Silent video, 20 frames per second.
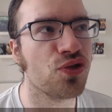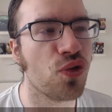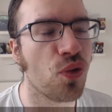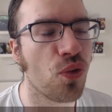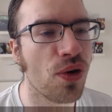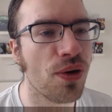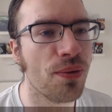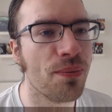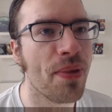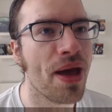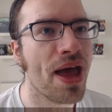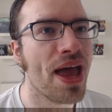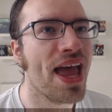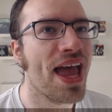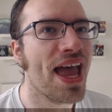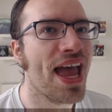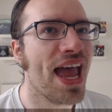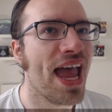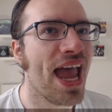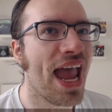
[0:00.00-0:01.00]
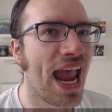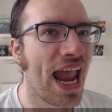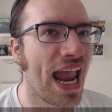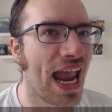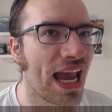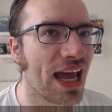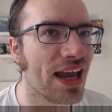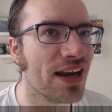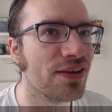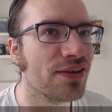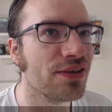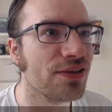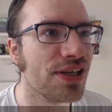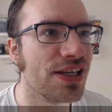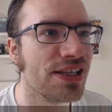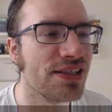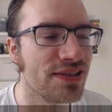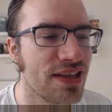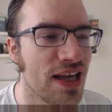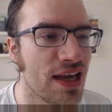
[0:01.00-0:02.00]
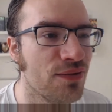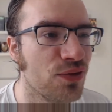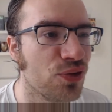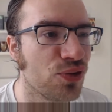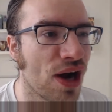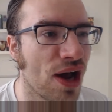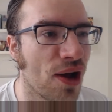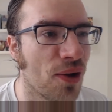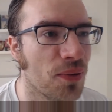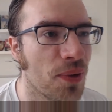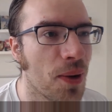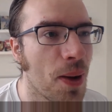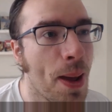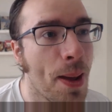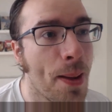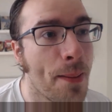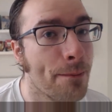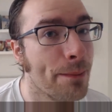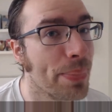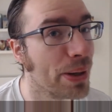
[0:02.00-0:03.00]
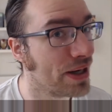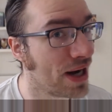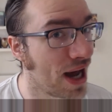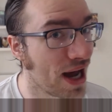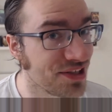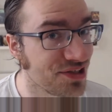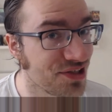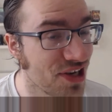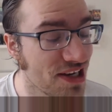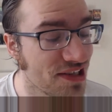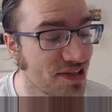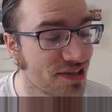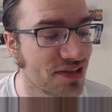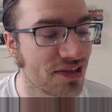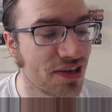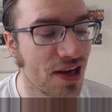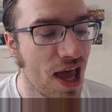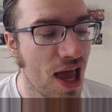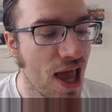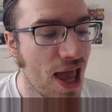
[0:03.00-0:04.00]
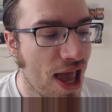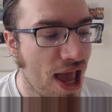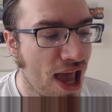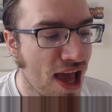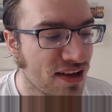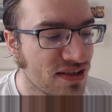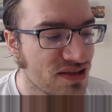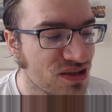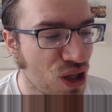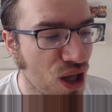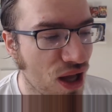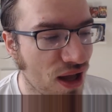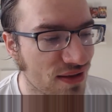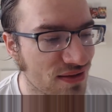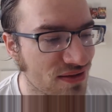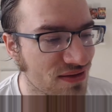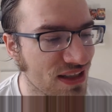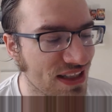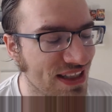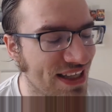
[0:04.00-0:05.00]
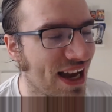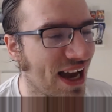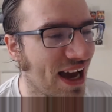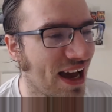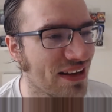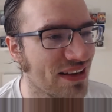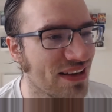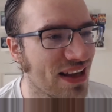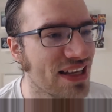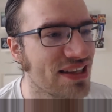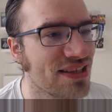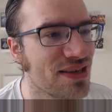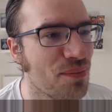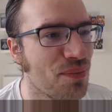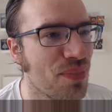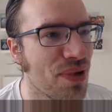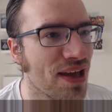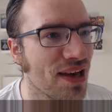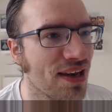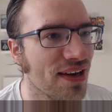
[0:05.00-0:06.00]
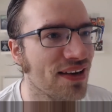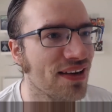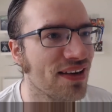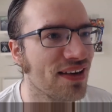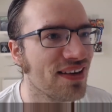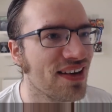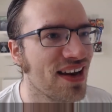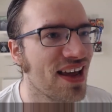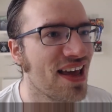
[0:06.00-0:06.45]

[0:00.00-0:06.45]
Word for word: Storm and Xavier out, but not Jason. Yeah, that's a bit.